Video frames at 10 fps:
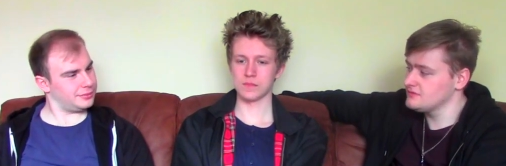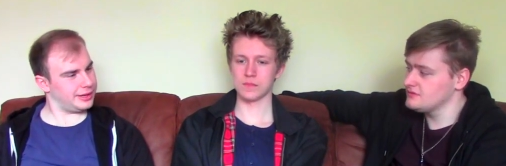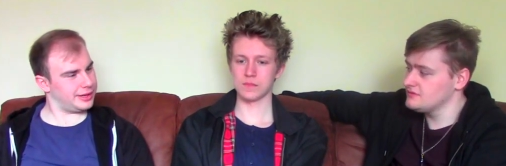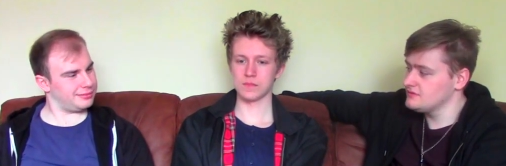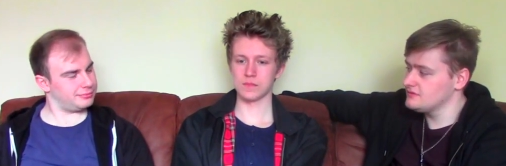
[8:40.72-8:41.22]

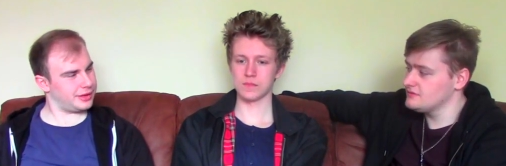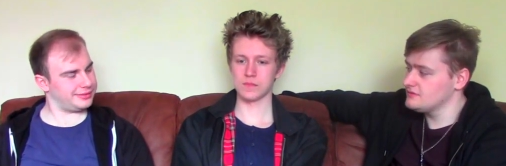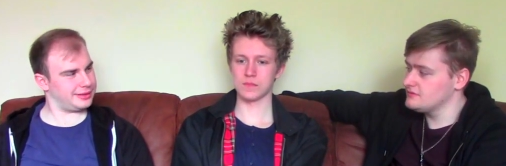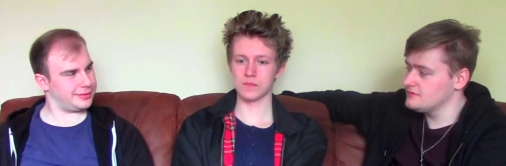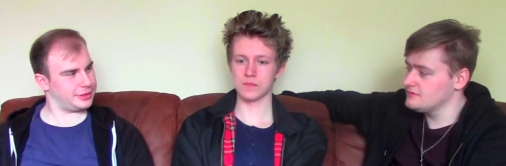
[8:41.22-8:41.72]
Speaker 1: Yeah,
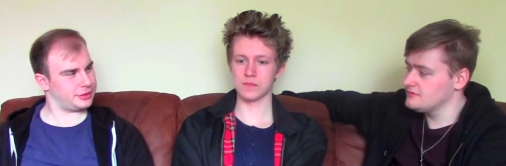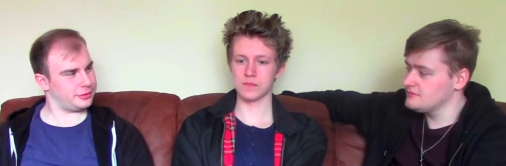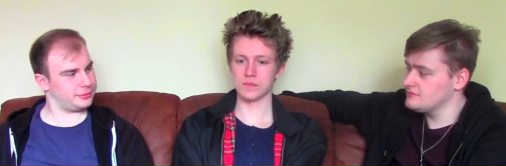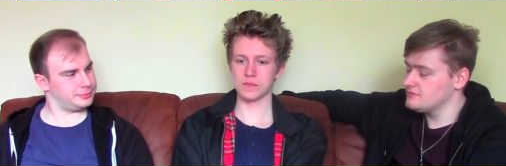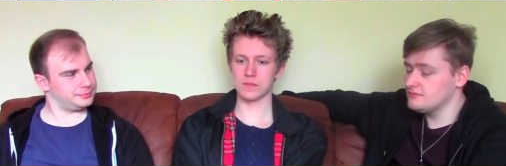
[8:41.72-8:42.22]
I think that'd be
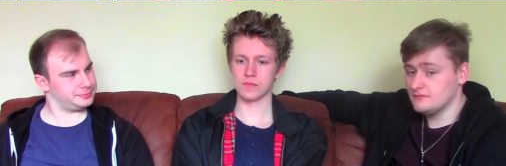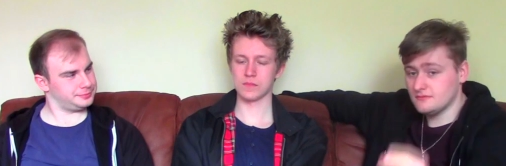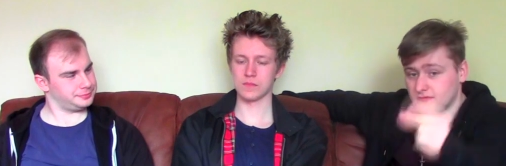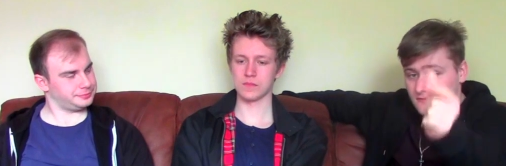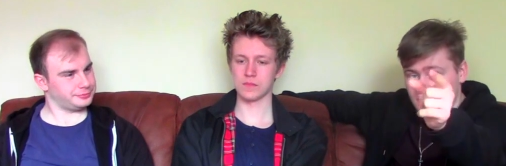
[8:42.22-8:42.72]
cool.
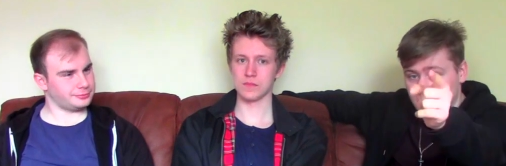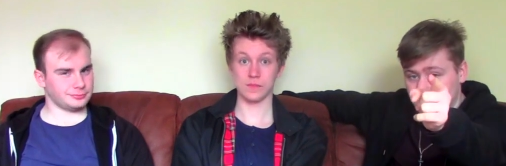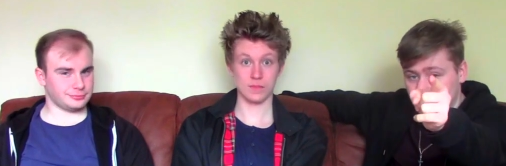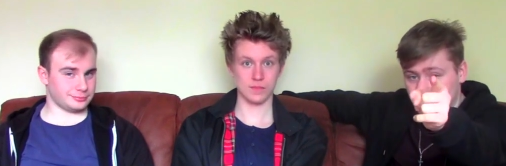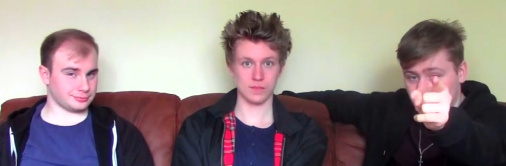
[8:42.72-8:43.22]

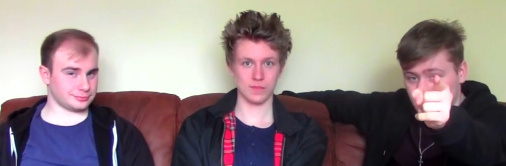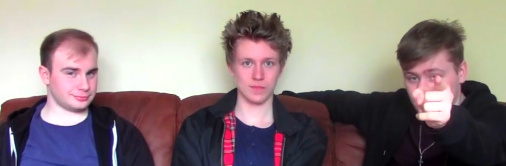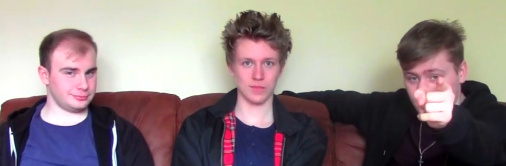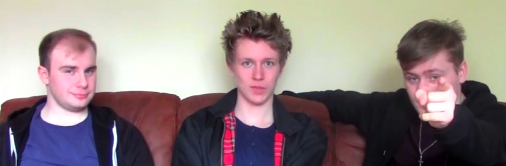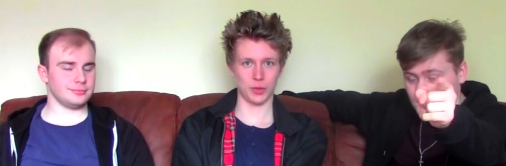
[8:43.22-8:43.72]
Future
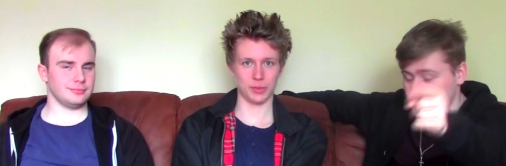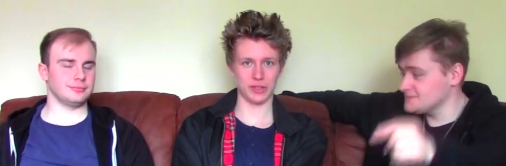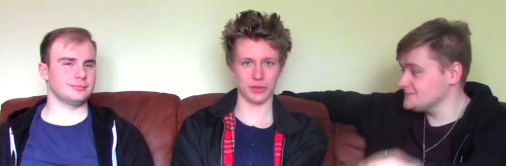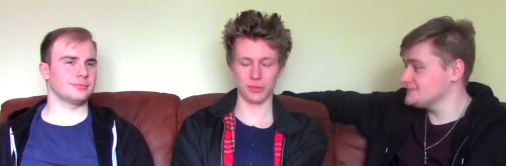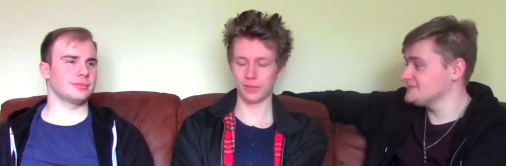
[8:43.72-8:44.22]
story.
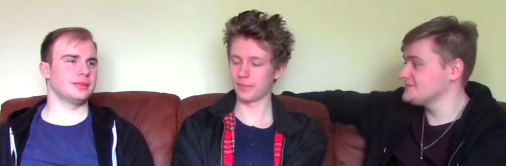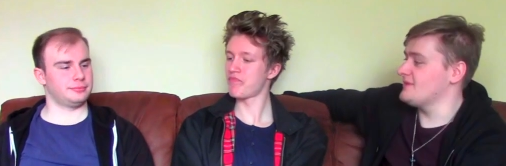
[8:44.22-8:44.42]
Potential.